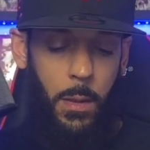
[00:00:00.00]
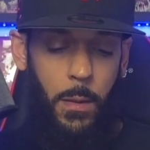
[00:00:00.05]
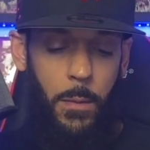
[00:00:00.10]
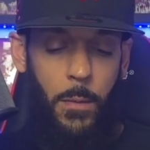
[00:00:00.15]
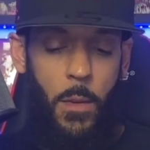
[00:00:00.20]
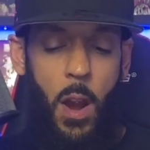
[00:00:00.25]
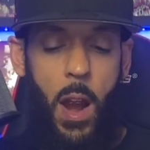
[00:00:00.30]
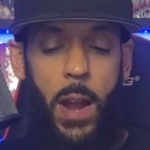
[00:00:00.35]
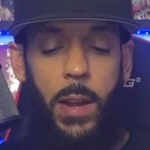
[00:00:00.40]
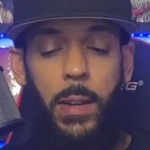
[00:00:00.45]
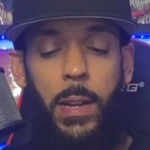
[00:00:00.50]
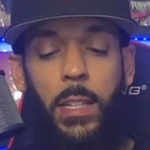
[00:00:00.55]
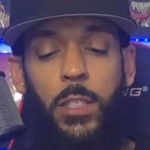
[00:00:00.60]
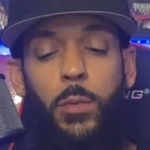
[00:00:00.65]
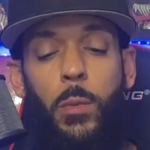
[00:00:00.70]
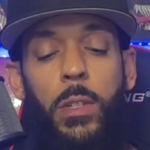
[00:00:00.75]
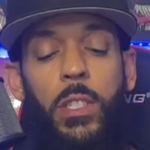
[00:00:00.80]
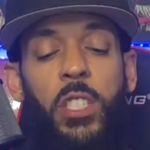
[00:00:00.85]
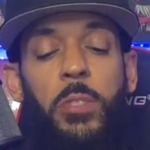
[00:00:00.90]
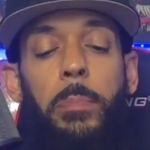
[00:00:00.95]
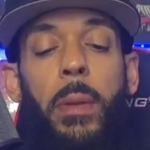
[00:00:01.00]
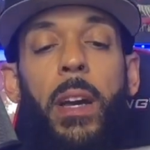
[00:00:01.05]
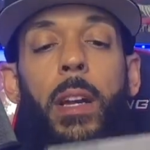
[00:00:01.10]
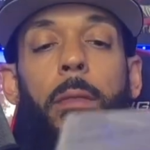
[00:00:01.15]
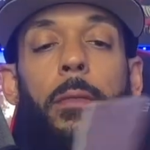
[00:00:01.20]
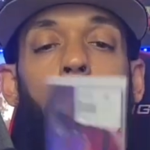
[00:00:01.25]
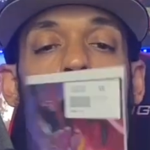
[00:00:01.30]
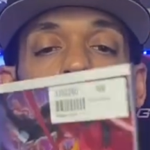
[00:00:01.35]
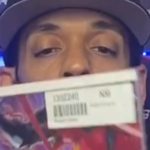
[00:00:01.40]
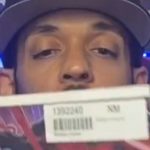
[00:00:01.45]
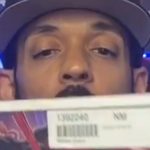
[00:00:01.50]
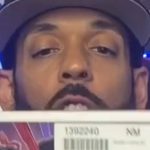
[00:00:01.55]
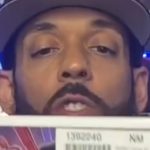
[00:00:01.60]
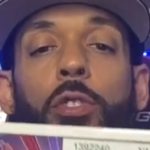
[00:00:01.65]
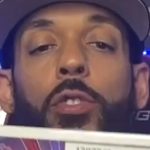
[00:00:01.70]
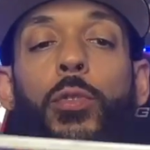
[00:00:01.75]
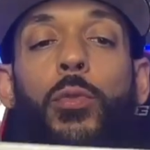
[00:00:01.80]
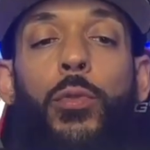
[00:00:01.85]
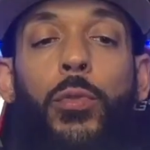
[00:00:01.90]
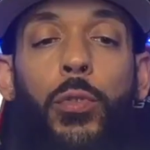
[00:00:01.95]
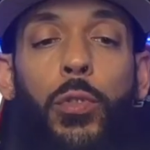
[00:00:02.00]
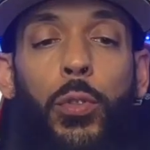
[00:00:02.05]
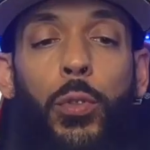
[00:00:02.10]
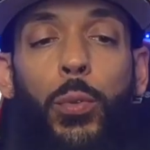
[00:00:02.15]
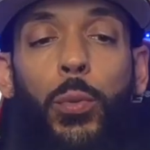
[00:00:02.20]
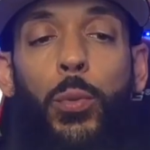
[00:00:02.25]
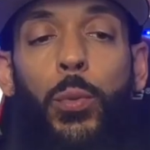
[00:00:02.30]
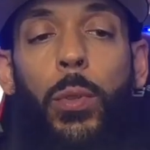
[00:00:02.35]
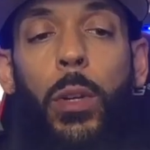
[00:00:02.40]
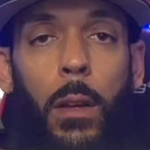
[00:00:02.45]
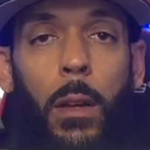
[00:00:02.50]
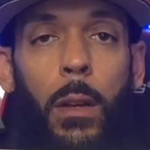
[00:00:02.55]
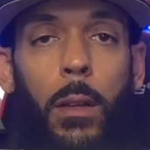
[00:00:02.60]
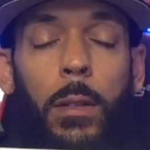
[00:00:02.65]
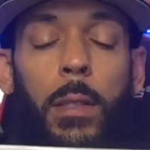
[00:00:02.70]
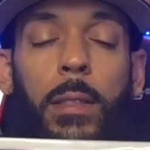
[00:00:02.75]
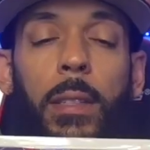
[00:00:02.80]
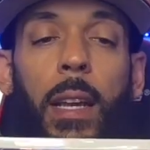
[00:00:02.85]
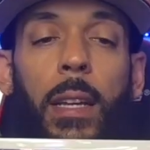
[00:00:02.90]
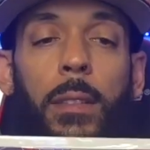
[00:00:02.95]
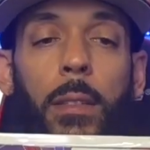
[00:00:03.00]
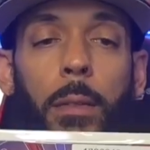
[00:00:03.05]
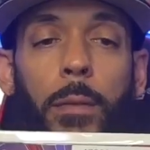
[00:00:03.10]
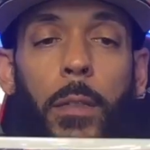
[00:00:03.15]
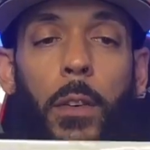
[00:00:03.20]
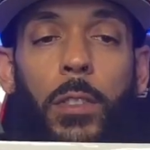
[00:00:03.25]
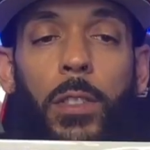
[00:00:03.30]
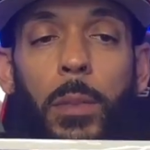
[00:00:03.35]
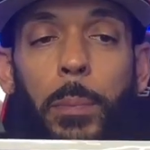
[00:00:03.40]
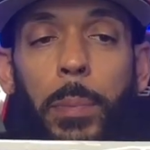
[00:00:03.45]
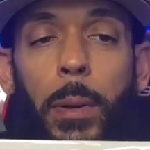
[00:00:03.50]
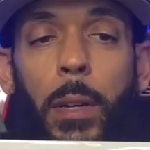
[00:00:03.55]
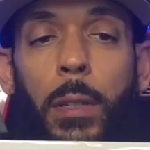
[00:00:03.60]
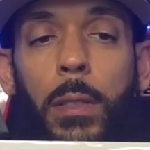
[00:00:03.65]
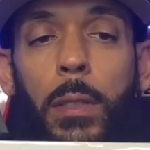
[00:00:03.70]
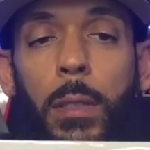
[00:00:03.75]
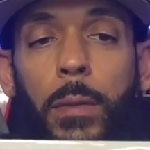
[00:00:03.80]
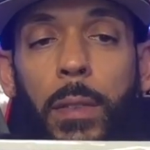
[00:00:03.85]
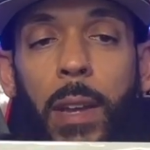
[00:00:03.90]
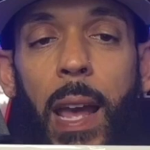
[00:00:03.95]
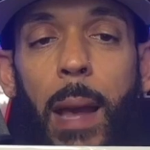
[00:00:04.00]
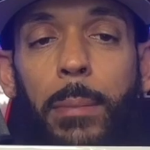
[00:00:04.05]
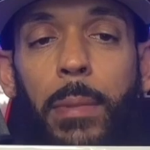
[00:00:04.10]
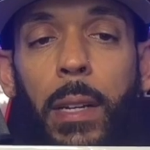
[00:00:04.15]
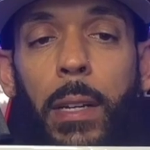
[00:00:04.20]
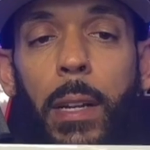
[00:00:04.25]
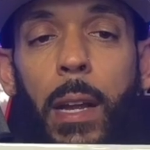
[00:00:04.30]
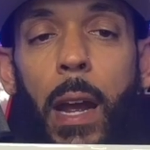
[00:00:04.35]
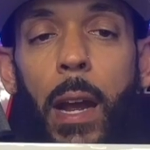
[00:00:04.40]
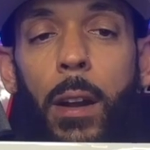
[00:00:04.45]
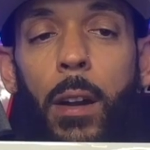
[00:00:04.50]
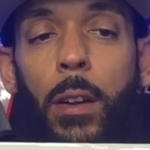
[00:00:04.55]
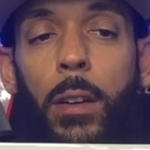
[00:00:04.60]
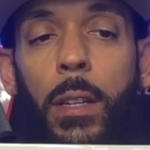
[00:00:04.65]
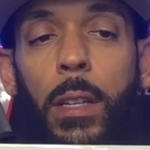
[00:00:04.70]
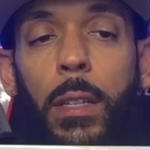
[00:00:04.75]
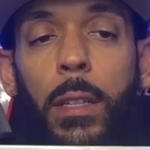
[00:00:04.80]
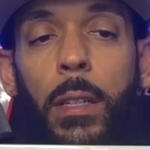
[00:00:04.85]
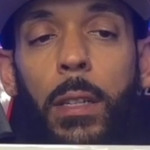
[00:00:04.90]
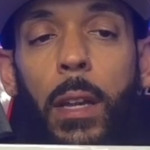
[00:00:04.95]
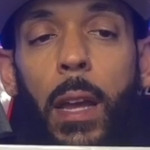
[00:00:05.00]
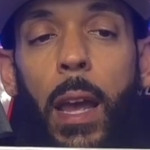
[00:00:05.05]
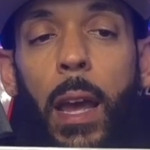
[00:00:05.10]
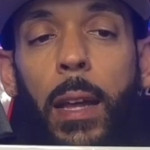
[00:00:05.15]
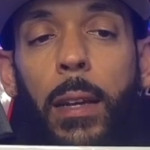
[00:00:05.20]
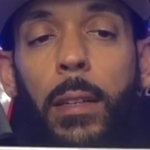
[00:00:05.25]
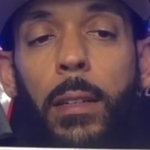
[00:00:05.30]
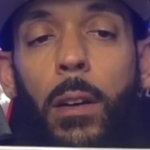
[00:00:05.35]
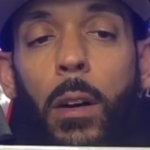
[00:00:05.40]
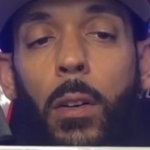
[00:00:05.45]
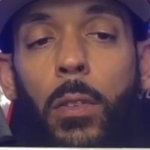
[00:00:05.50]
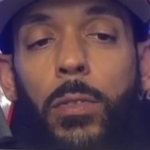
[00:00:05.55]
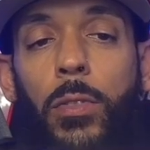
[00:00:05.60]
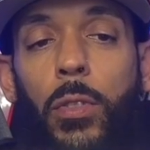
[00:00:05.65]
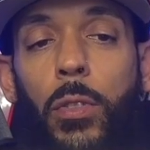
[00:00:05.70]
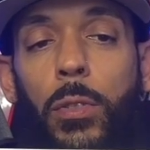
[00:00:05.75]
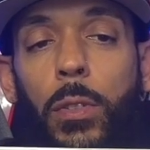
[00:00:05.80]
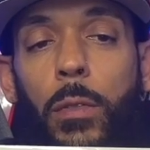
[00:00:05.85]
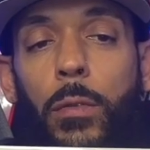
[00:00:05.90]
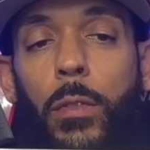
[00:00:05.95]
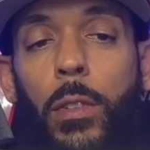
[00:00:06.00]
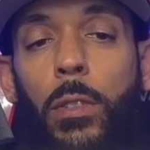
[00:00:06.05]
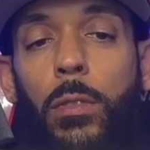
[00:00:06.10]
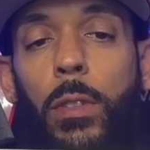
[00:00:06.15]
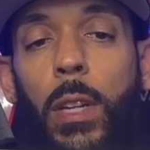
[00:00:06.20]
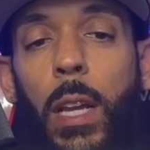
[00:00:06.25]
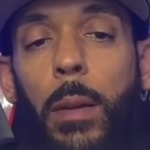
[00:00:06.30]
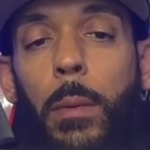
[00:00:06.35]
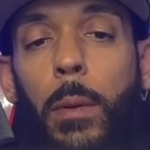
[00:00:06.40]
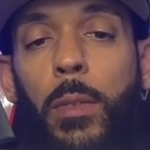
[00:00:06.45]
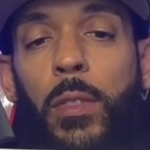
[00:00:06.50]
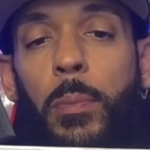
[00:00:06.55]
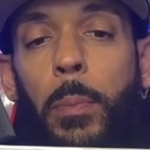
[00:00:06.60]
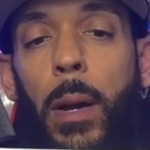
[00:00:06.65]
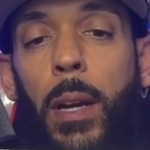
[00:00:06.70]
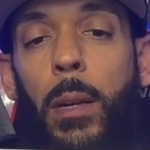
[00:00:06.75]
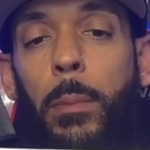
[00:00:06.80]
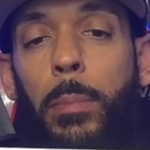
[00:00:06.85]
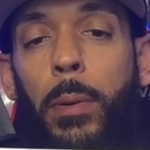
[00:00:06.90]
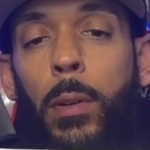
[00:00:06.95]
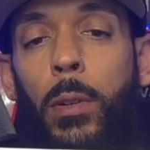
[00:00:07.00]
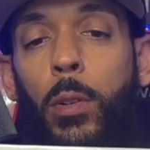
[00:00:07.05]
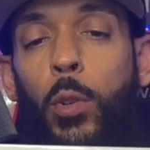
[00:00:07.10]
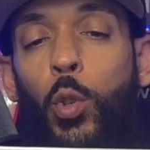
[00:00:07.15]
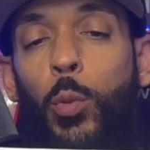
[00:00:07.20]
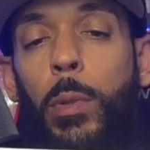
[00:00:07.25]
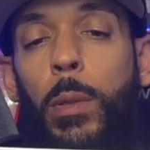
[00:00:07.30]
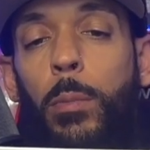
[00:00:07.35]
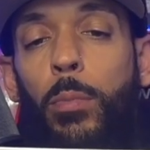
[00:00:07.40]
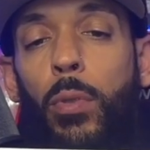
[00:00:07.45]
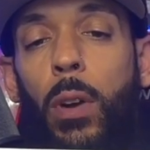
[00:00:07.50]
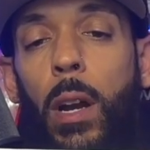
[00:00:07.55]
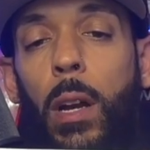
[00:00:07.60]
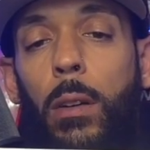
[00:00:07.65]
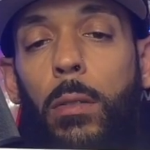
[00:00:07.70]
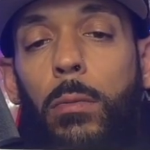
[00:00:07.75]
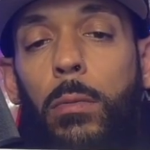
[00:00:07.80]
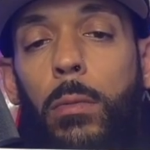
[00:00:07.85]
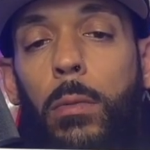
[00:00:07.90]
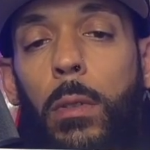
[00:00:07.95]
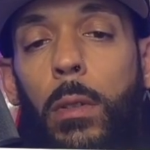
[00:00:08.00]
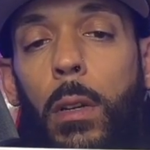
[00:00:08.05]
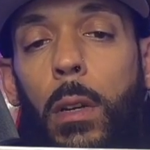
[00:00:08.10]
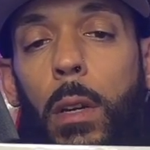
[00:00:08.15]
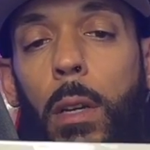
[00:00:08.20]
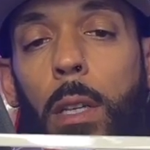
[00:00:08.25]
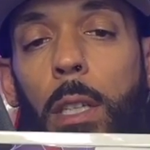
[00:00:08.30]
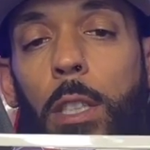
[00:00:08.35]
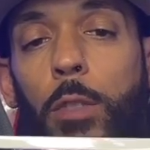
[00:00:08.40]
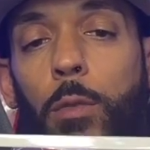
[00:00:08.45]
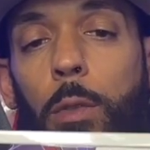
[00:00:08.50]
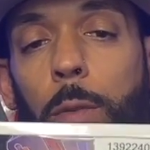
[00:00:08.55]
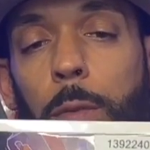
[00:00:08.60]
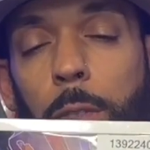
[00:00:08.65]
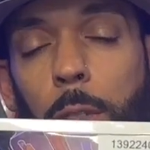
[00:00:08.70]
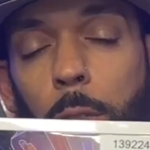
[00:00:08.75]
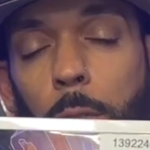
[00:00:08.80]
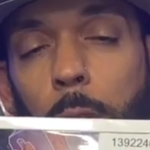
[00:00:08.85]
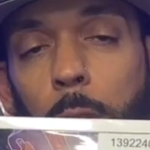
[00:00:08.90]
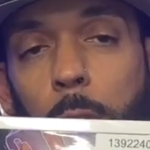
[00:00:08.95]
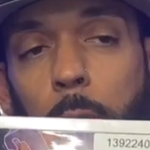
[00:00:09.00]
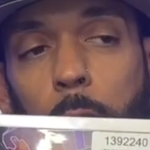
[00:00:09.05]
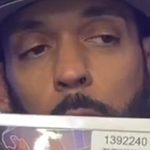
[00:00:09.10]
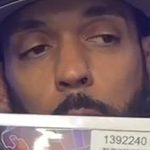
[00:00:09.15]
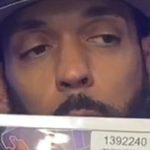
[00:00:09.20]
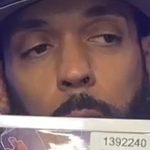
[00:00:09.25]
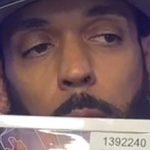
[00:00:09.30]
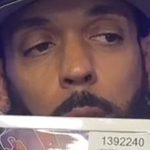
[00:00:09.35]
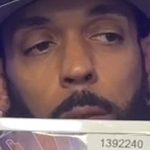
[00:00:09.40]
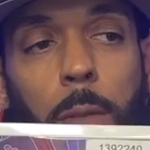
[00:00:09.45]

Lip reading: All right, next one is Spider-Verse issue 2. This has the first appearance of Captain Anarchy, and also the real name of Spider-Punk Hubie Brown is revealed in this one.